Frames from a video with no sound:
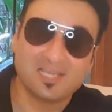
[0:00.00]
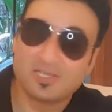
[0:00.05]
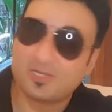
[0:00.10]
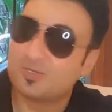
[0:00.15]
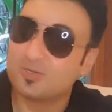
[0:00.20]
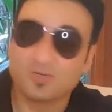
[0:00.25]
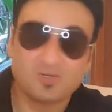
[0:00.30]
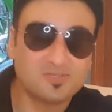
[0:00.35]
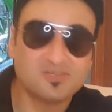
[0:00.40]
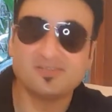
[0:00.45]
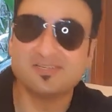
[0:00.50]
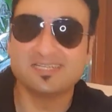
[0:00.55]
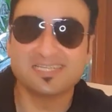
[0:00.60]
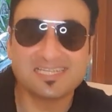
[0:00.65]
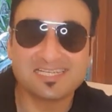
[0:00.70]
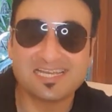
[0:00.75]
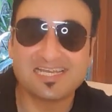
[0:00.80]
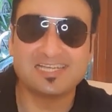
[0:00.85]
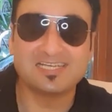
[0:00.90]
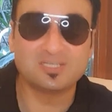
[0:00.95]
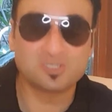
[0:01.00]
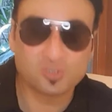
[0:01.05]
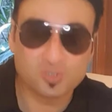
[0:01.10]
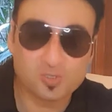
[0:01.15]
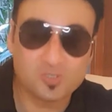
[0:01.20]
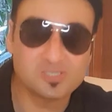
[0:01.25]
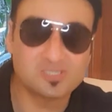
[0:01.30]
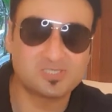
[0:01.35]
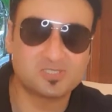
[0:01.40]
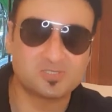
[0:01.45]
You don't even need any
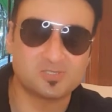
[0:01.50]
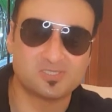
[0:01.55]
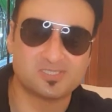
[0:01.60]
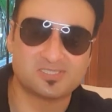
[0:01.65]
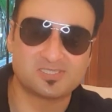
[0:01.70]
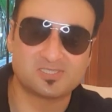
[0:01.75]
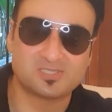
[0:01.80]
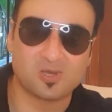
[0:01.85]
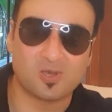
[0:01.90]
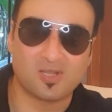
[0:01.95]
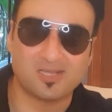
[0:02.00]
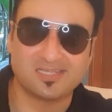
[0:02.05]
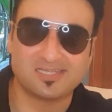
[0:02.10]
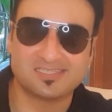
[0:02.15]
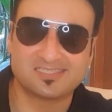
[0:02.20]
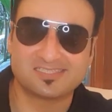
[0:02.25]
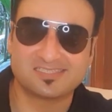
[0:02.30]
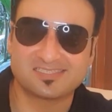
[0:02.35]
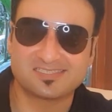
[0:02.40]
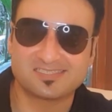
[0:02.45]
tools to install it.